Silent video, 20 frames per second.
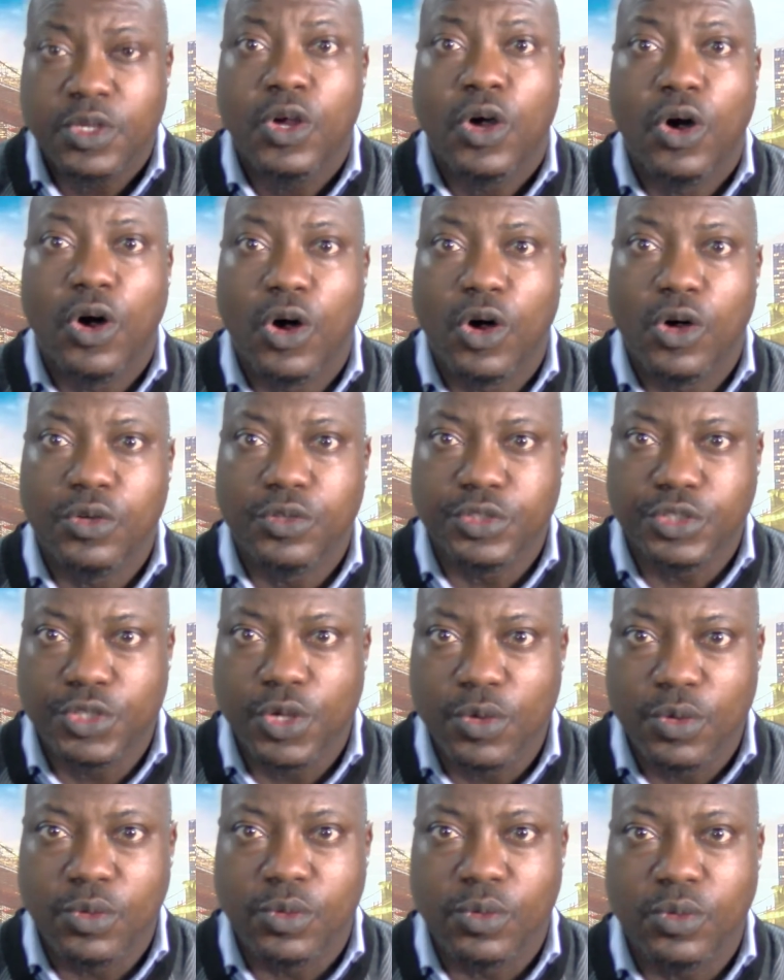
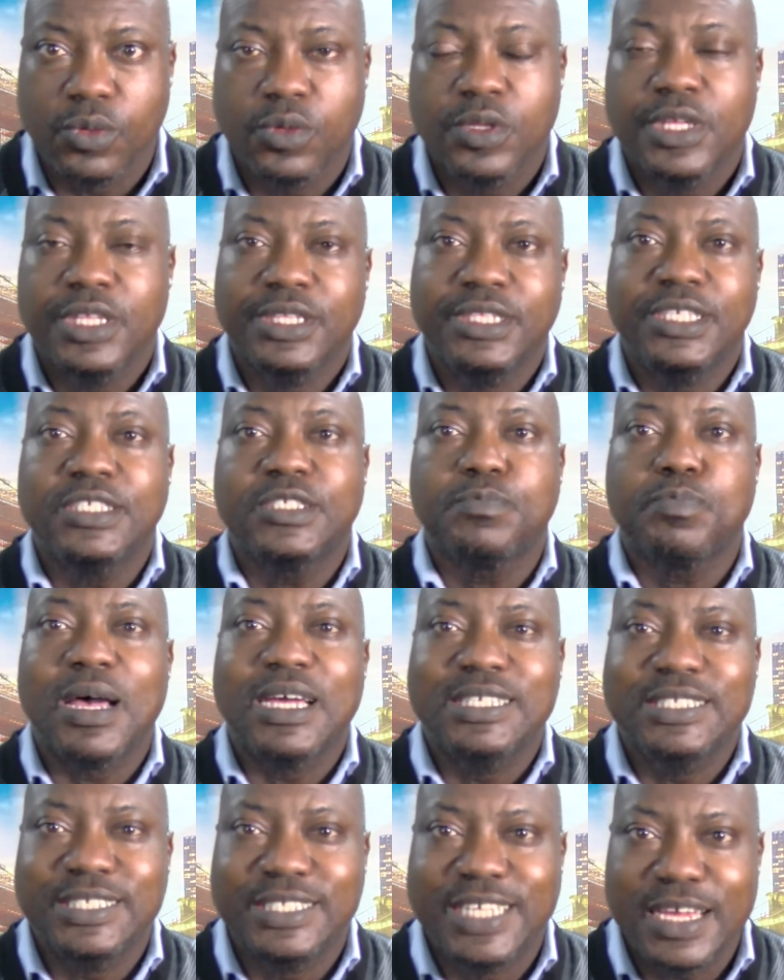although this
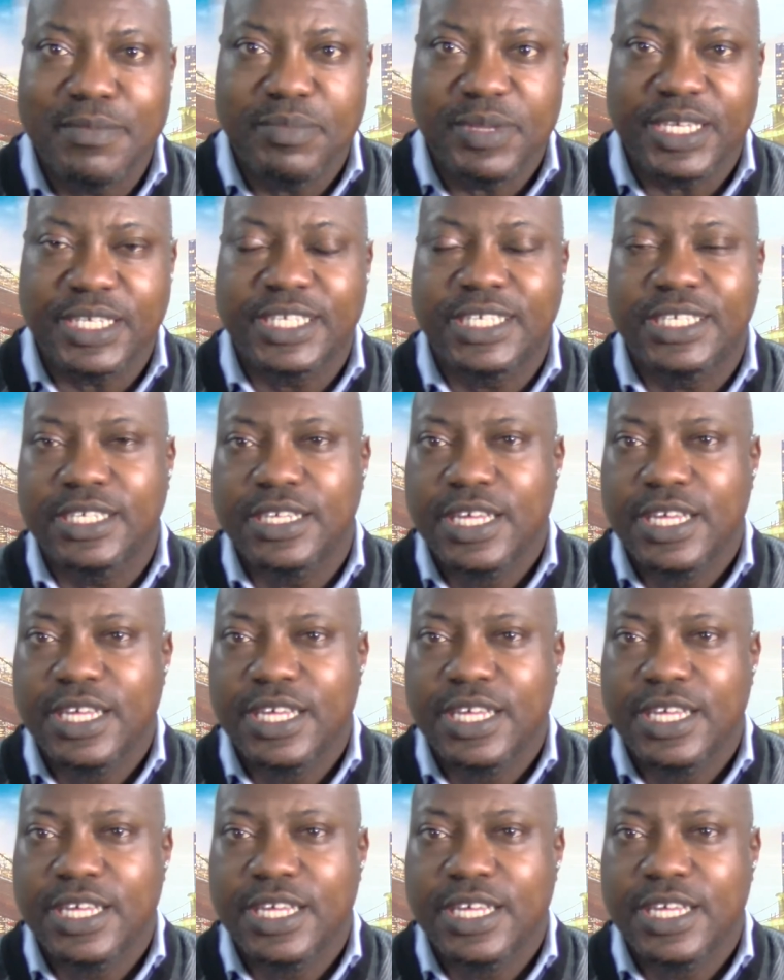pandemic